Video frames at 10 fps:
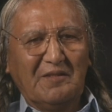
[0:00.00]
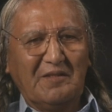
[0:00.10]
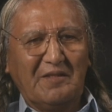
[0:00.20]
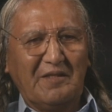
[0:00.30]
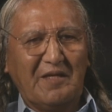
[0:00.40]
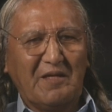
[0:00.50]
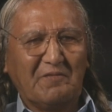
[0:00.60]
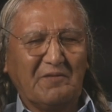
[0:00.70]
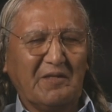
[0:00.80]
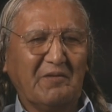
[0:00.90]
the
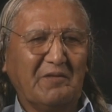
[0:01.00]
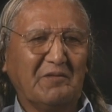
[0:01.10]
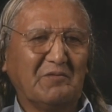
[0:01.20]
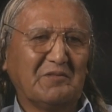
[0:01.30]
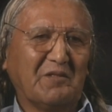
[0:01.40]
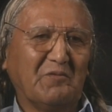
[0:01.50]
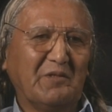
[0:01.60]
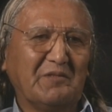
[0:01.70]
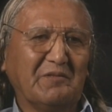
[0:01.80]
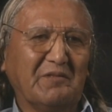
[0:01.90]
Hanford area was our
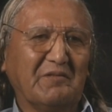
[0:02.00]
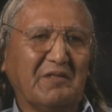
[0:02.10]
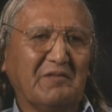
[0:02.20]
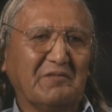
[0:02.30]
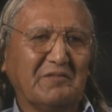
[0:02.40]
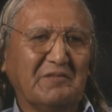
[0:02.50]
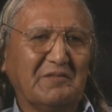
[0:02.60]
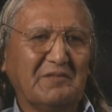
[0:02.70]
wintering ground.